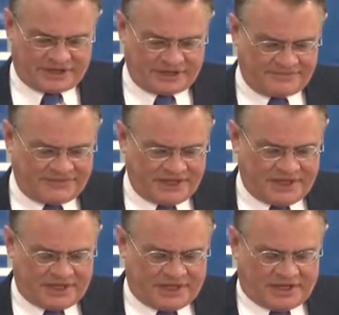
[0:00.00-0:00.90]
And
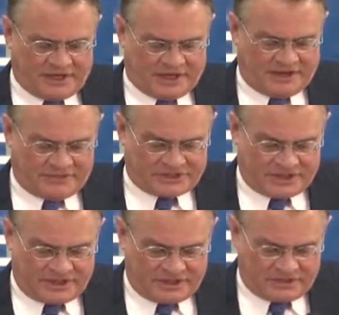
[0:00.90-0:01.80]

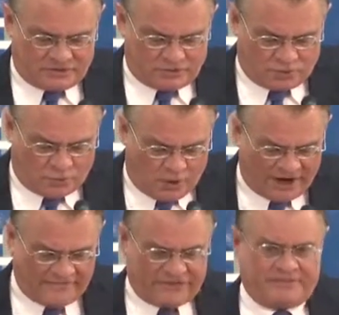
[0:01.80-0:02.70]
obviously,
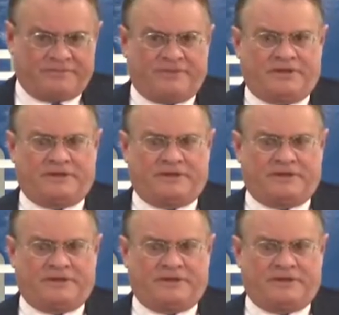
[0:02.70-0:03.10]
one of them,